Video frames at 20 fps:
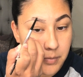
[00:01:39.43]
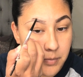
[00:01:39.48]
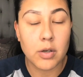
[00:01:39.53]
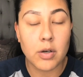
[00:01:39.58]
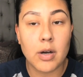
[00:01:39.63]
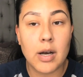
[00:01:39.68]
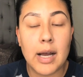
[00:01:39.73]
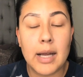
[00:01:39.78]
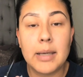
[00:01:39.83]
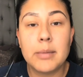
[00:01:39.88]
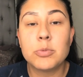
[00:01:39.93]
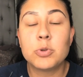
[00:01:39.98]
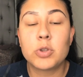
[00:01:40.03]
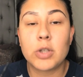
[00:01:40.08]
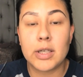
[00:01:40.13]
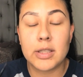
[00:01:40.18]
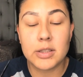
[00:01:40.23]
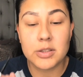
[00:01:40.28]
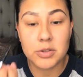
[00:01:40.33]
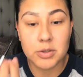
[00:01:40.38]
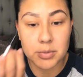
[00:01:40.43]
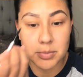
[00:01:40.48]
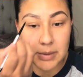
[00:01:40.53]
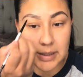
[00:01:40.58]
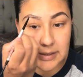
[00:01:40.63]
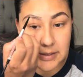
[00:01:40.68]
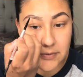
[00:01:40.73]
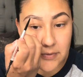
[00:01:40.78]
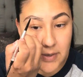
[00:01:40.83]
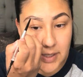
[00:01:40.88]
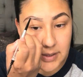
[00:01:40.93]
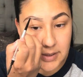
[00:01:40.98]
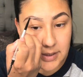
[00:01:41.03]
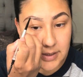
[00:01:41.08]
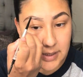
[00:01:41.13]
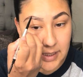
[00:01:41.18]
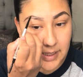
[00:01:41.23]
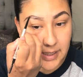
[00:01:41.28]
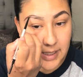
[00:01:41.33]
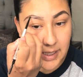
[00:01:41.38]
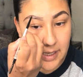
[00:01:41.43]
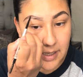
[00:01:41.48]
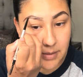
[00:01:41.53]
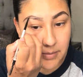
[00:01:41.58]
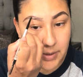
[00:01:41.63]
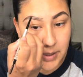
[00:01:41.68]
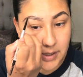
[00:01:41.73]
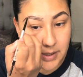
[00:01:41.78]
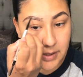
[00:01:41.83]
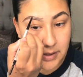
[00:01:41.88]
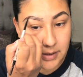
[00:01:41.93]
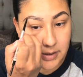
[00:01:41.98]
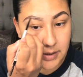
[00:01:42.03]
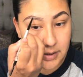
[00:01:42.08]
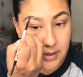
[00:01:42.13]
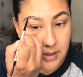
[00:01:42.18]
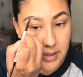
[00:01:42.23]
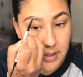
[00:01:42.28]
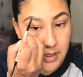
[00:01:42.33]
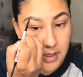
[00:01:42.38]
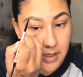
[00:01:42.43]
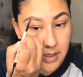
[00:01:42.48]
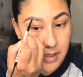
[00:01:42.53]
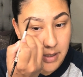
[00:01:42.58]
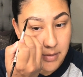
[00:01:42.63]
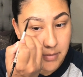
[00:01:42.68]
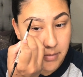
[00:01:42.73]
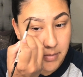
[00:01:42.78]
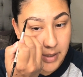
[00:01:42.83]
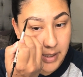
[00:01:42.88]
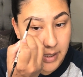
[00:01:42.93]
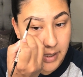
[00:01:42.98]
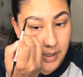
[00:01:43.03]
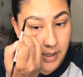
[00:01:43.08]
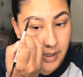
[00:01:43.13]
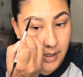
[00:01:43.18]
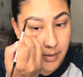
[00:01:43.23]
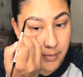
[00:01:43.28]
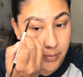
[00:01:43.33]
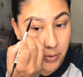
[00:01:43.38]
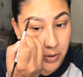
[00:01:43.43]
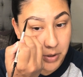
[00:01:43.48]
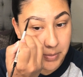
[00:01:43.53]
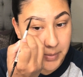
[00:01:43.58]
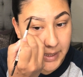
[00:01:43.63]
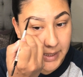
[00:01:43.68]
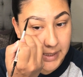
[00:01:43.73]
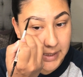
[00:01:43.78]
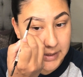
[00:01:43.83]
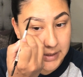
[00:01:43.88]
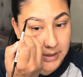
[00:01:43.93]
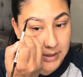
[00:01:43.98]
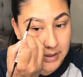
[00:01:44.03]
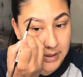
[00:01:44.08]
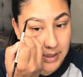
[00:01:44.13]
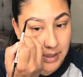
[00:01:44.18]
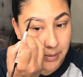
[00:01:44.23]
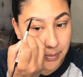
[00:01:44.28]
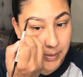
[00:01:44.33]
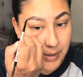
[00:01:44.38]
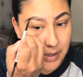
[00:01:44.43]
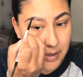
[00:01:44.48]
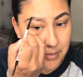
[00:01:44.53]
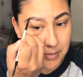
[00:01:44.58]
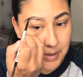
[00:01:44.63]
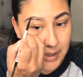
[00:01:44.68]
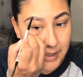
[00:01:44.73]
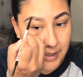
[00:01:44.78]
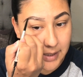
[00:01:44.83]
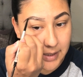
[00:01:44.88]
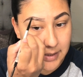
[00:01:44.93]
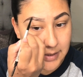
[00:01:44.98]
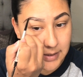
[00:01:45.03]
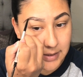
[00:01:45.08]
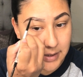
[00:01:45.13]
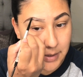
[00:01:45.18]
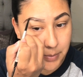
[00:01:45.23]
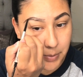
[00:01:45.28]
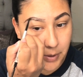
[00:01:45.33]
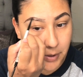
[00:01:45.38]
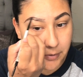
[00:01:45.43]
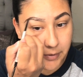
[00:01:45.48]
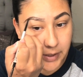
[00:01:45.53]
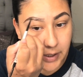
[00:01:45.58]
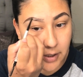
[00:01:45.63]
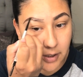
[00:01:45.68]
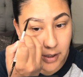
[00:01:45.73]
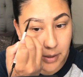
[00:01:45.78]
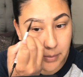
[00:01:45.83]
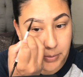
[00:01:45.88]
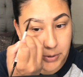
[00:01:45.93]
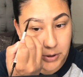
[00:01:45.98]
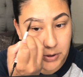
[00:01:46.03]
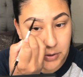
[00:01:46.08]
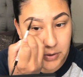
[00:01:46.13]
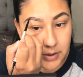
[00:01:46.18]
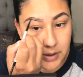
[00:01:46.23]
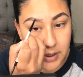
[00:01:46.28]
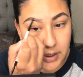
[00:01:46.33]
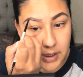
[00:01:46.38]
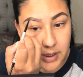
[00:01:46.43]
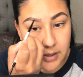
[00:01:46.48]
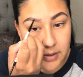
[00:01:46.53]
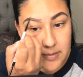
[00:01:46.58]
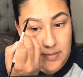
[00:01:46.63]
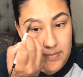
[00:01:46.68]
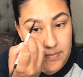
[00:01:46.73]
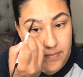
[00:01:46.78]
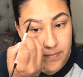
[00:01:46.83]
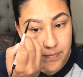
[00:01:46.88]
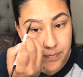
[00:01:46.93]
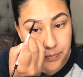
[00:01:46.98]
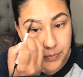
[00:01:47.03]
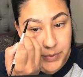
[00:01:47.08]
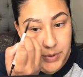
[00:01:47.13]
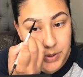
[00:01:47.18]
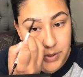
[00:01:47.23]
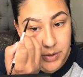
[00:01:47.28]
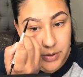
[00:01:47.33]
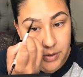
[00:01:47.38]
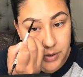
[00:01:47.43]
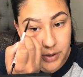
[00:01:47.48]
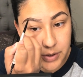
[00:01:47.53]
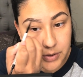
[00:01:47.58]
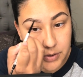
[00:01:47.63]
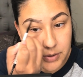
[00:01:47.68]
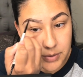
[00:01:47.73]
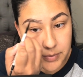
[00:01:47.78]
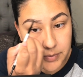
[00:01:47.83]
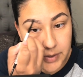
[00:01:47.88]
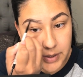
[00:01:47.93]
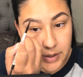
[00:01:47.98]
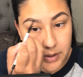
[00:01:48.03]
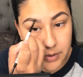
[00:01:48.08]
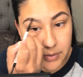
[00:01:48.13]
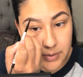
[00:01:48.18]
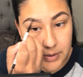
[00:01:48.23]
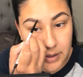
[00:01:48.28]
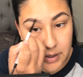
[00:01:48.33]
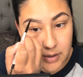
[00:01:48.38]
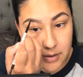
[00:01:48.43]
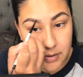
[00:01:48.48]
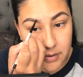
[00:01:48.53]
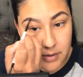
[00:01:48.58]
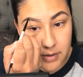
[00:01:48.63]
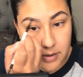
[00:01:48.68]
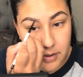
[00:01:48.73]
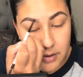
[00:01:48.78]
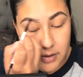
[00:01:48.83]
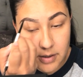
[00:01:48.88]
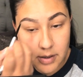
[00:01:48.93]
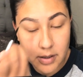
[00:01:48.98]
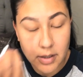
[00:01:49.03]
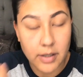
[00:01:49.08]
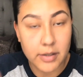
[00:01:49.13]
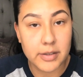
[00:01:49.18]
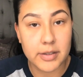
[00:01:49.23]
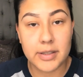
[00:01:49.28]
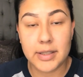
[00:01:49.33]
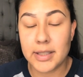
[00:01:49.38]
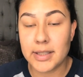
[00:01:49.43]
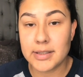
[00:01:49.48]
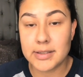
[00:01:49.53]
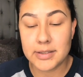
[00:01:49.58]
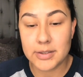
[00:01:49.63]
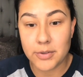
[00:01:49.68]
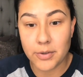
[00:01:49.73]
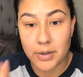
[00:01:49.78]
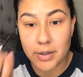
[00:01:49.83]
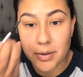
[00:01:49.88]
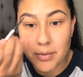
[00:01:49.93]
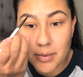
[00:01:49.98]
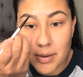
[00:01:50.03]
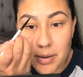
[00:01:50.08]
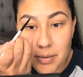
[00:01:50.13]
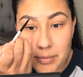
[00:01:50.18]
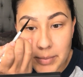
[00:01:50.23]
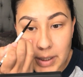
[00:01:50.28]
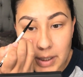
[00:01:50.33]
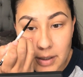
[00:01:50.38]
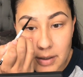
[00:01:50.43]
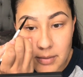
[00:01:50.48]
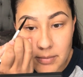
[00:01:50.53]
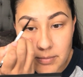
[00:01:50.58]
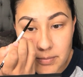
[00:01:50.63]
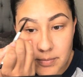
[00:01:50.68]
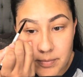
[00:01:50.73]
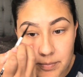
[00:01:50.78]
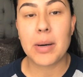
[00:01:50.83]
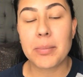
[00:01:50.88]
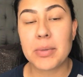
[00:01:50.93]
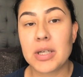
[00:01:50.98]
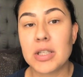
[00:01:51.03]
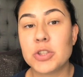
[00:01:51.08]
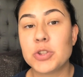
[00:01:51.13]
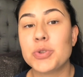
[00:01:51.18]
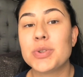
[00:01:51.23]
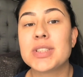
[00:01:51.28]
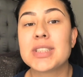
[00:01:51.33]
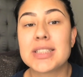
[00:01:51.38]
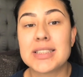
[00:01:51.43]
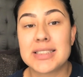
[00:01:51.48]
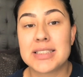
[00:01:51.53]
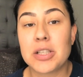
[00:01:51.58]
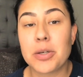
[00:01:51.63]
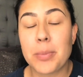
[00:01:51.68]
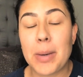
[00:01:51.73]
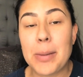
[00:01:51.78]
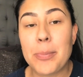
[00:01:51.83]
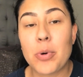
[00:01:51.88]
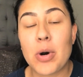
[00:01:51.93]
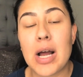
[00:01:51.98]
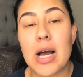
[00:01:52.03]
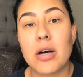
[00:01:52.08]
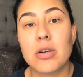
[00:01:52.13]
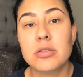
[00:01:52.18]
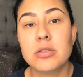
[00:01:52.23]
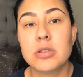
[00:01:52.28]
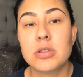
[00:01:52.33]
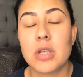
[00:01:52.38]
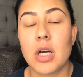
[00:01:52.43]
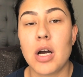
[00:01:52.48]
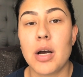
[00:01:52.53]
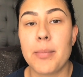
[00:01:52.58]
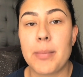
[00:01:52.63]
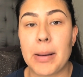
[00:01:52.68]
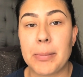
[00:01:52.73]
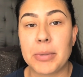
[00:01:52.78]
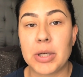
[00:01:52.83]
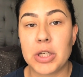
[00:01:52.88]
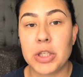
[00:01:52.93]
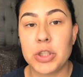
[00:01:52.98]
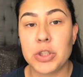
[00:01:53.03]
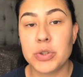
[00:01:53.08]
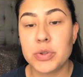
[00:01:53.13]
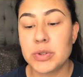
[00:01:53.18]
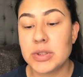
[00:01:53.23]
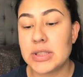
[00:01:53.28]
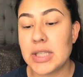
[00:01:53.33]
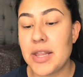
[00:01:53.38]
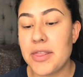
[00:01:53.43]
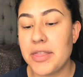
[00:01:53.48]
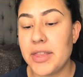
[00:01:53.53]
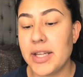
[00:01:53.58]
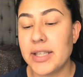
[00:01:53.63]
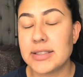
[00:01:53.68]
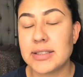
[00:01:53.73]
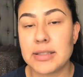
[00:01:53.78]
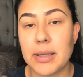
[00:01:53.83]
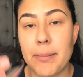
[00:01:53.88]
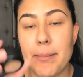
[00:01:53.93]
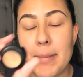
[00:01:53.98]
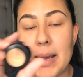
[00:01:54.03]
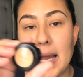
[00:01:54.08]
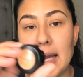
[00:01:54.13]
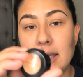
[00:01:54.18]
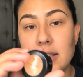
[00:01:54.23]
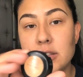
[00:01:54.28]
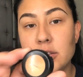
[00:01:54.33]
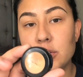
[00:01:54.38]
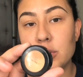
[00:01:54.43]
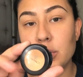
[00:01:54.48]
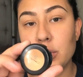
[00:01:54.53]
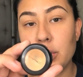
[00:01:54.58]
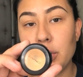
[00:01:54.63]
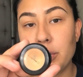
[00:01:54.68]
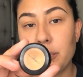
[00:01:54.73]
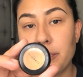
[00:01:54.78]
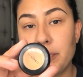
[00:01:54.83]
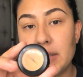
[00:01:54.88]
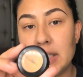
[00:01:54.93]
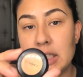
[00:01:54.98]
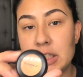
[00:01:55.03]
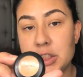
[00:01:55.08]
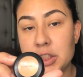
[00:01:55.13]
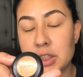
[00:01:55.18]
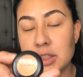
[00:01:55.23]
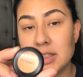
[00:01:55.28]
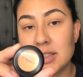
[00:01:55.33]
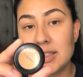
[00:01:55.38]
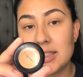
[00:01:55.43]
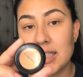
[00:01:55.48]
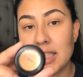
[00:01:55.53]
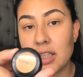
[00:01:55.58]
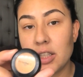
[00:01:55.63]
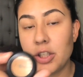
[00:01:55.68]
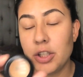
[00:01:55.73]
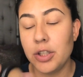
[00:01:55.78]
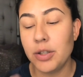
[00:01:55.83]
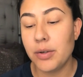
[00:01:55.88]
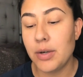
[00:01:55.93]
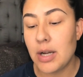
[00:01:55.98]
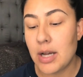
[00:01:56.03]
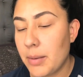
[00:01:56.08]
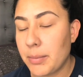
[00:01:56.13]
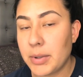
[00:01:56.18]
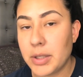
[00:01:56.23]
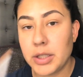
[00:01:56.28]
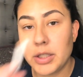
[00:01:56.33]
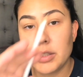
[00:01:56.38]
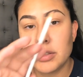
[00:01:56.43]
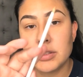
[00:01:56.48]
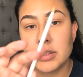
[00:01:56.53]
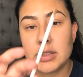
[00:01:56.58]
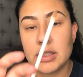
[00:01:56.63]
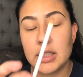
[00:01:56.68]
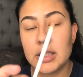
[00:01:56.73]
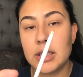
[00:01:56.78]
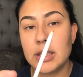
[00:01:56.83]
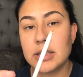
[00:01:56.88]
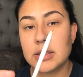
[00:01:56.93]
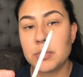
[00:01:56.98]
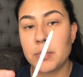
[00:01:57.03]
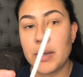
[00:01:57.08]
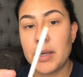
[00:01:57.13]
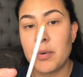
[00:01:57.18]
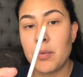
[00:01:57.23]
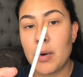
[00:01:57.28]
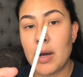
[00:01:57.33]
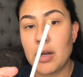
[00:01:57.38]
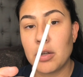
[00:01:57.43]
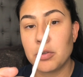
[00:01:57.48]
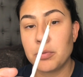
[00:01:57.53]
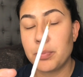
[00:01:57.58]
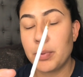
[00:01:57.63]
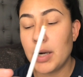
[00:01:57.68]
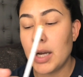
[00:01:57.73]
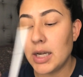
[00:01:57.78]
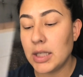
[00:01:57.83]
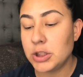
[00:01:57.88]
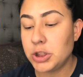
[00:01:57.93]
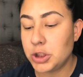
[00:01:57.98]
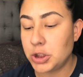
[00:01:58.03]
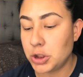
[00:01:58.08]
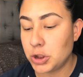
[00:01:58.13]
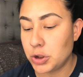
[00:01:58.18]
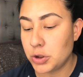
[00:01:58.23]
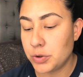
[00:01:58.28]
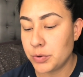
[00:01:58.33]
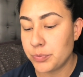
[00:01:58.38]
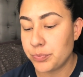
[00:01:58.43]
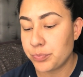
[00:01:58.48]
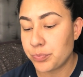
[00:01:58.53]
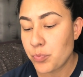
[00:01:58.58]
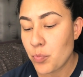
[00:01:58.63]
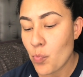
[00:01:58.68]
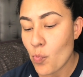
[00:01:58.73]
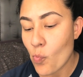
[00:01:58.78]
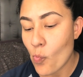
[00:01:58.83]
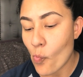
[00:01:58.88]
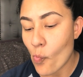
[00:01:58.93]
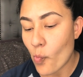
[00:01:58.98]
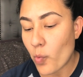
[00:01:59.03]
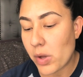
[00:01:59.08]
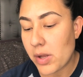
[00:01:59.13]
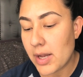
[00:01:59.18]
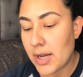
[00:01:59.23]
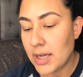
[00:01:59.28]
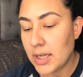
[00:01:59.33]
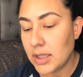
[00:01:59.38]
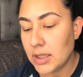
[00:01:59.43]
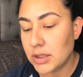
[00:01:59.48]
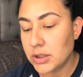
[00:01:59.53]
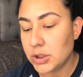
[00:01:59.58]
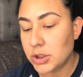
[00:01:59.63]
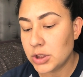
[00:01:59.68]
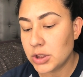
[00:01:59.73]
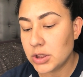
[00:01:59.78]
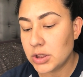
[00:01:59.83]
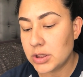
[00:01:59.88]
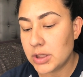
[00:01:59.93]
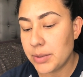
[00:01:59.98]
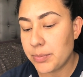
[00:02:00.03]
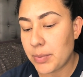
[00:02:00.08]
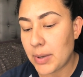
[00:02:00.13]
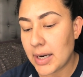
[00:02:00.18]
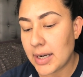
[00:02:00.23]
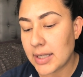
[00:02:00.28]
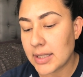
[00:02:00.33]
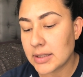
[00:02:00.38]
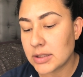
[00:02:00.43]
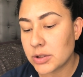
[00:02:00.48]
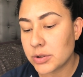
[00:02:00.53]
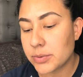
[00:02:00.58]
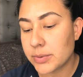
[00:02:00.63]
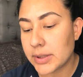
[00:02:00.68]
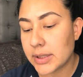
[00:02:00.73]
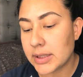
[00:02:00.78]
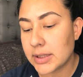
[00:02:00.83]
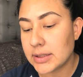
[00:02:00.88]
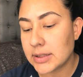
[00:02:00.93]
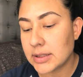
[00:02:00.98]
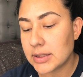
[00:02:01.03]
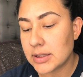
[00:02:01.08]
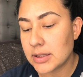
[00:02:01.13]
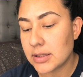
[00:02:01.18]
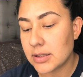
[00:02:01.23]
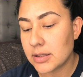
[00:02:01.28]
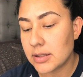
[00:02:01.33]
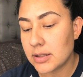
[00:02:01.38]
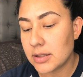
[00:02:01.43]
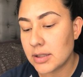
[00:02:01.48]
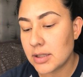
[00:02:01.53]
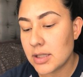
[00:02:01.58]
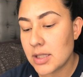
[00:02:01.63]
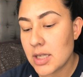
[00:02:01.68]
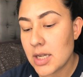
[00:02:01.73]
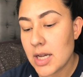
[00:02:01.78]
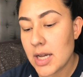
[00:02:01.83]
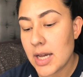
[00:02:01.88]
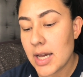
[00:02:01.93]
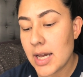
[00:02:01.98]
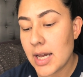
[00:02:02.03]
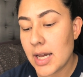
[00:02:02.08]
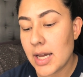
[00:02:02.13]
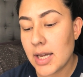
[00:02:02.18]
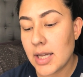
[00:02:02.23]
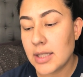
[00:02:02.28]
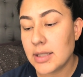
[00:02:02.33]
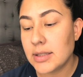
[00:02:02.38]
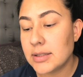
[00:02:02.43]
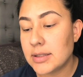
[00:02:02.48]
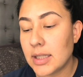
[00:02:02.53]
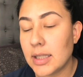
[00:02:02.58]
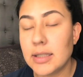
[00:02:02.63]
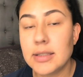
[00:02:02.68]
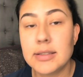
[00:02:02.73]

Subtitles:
Girl, I am trying to do them as fast as I can because both of my kids are sleeping. I'm like, this is a perfect opportunity to do a YouTube video without other kids going around me. What I'm gonna do is conceal my brows. I'm gonna use this MAC Studio Finish concealer. I'm gonna use this Wet n Wild brush and just dip right into it and